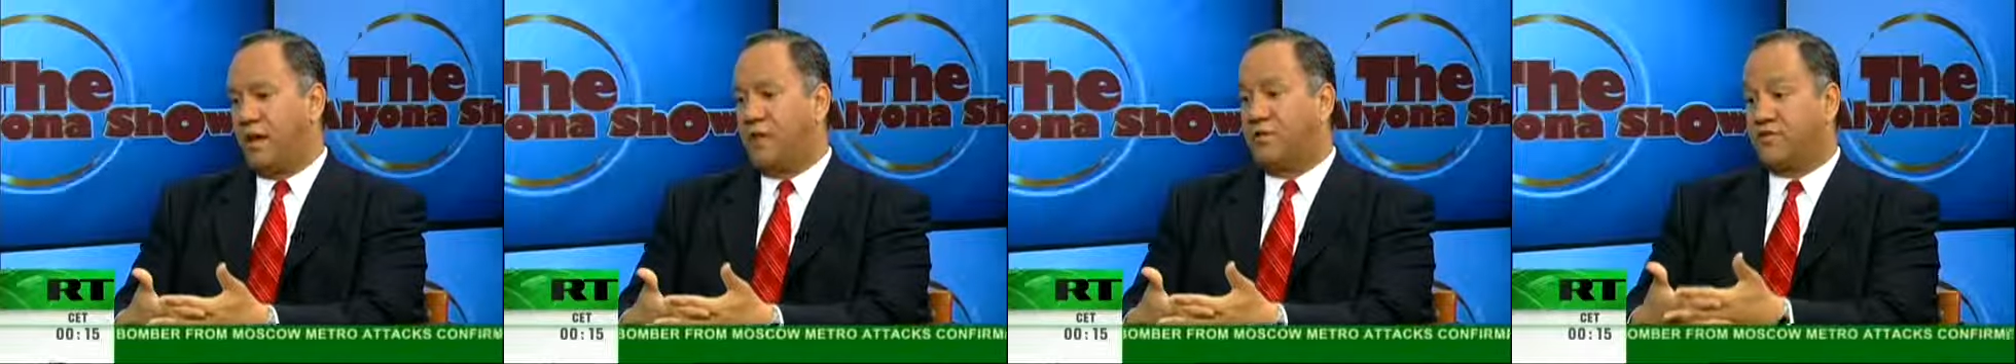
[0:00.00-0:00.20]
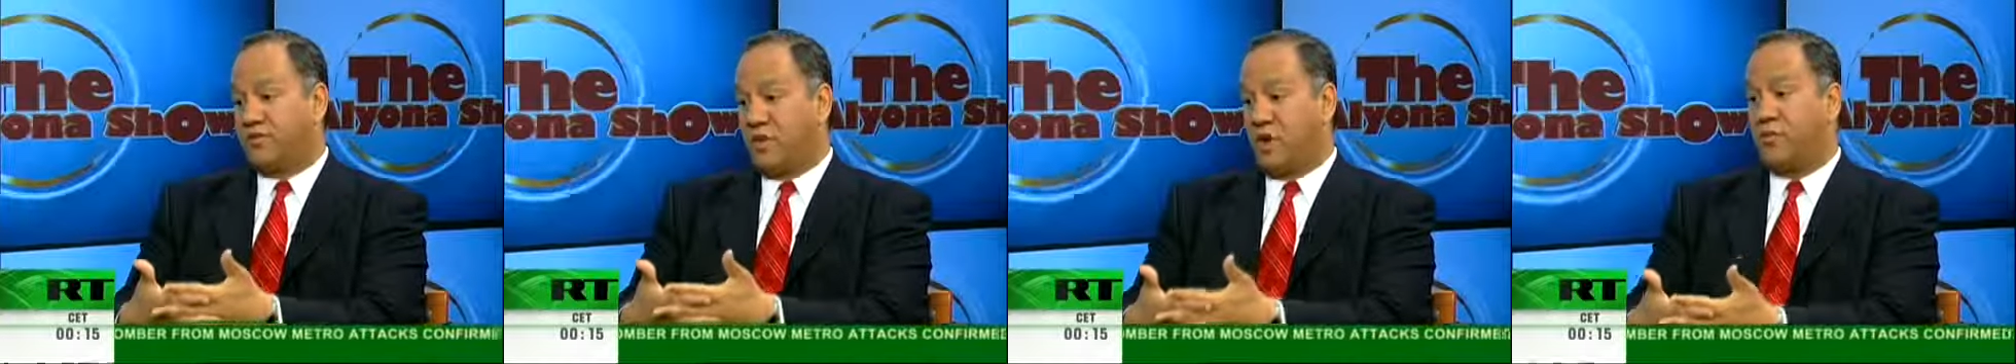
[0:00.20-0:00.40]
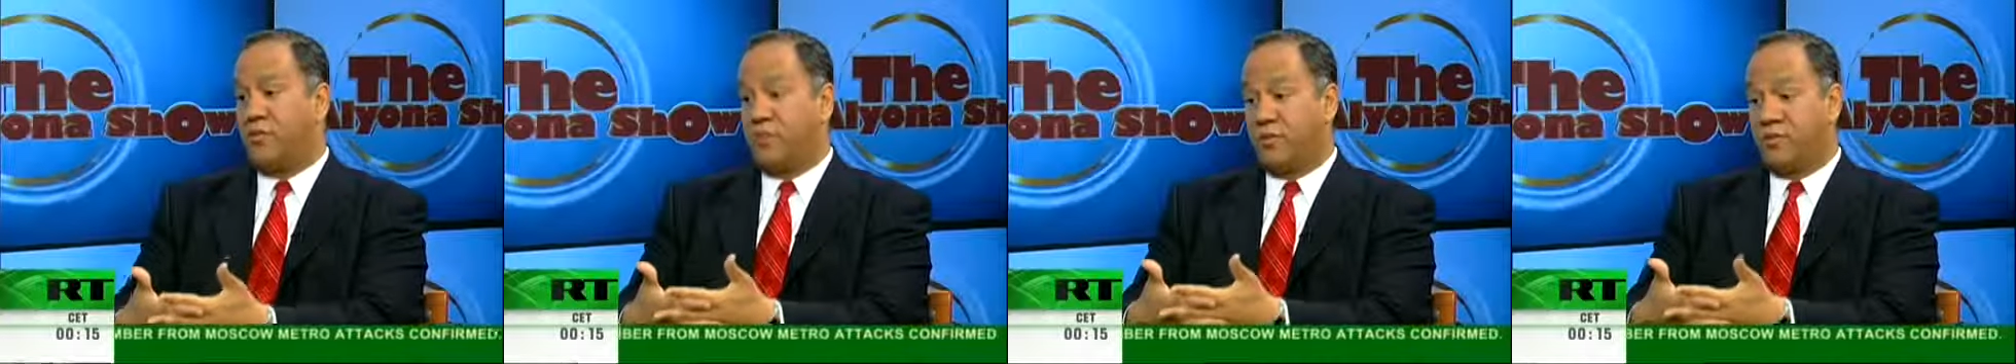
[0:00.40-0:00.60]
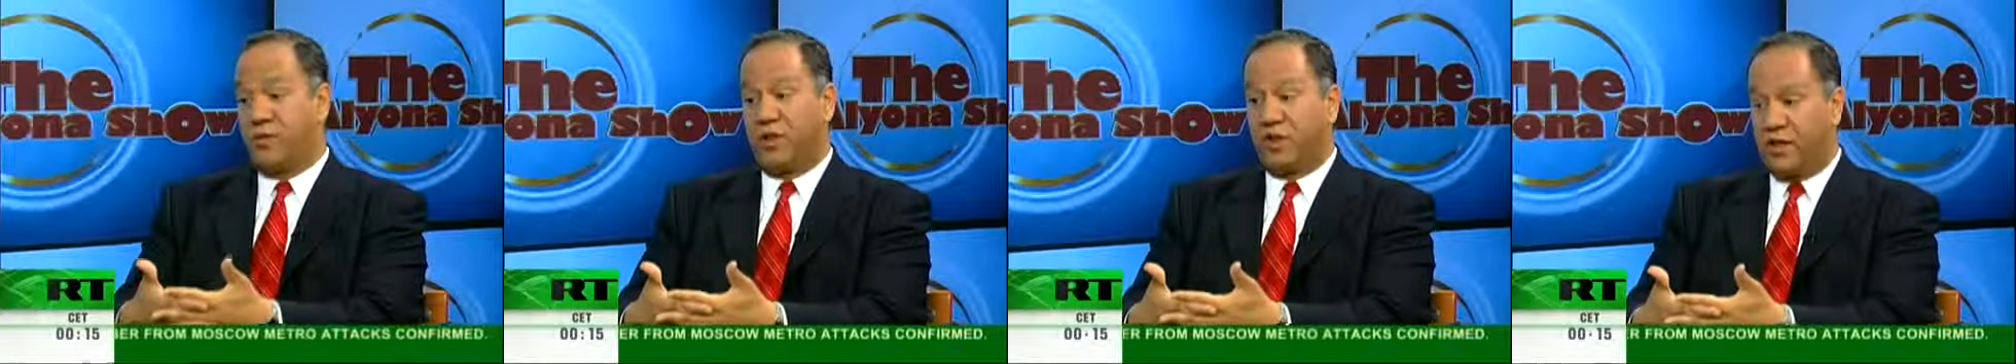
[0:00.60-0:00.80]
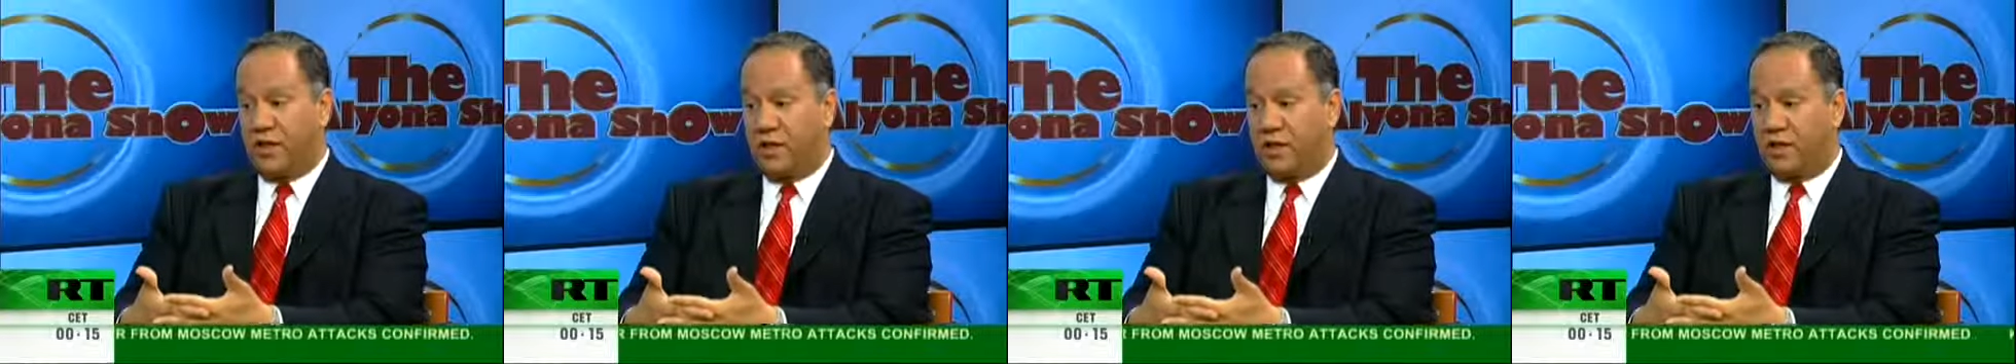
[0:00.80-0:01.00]
It's troubling
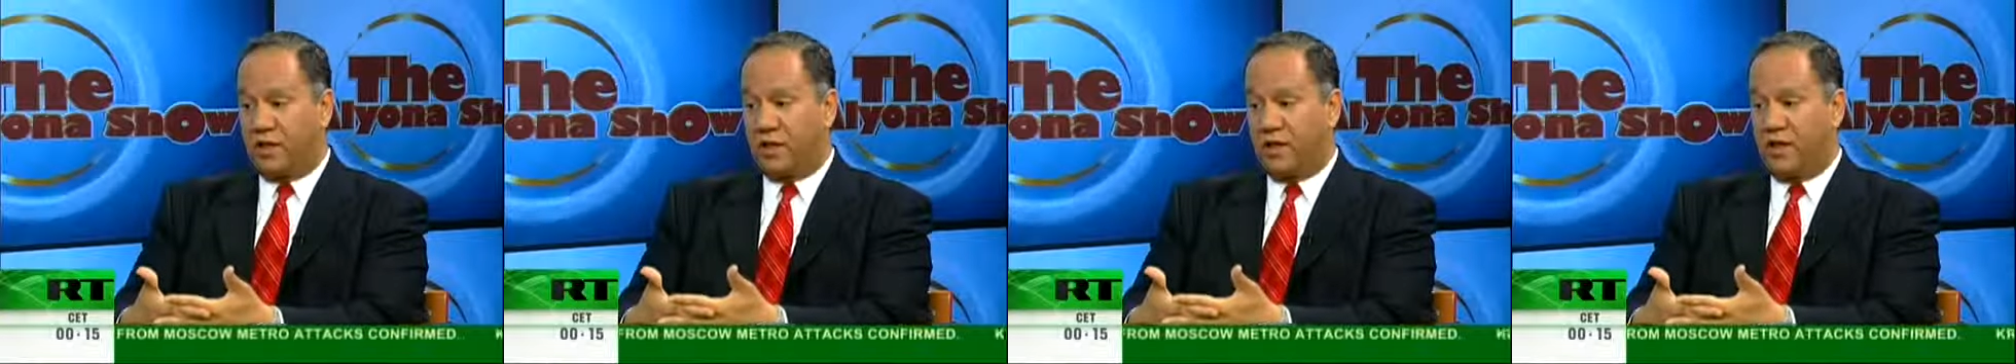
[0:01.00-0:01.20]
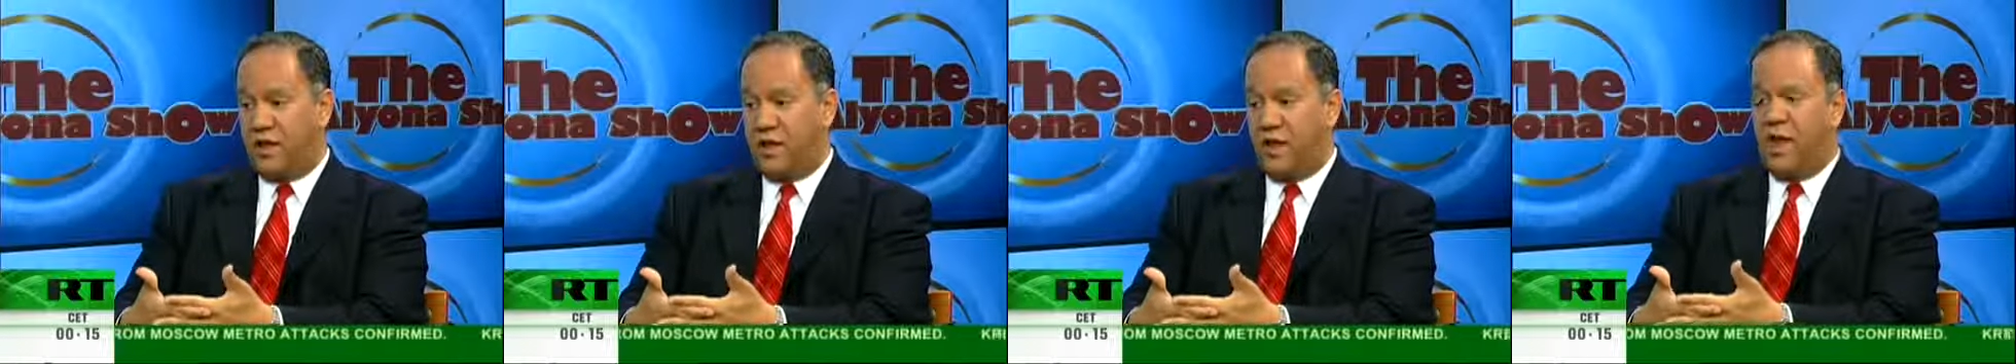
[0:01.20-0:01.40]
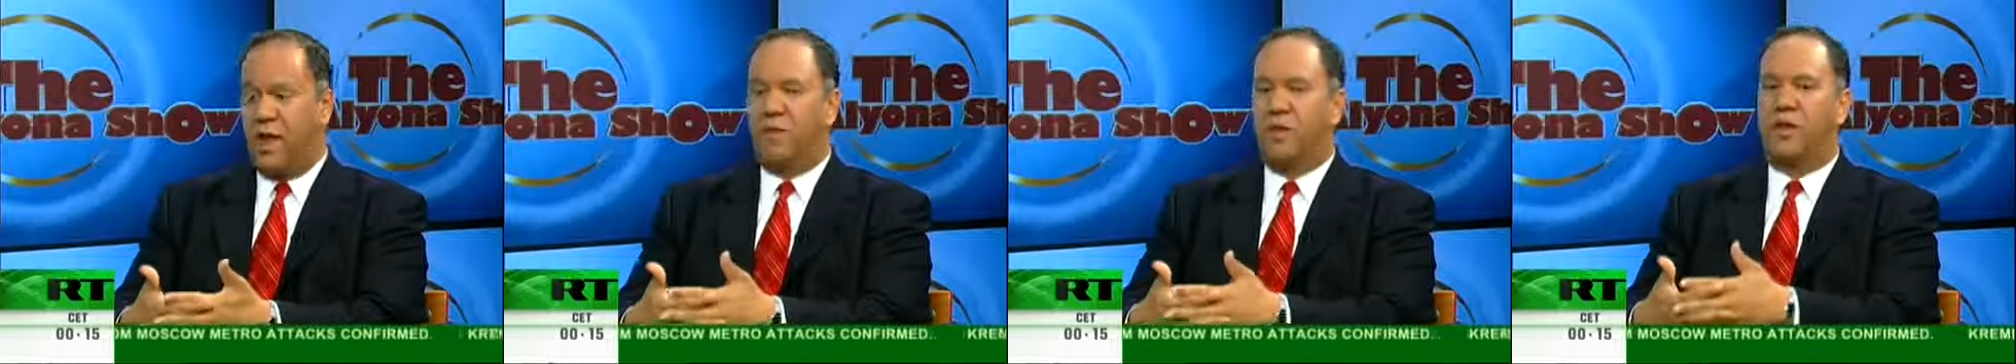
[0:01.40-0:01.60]
politically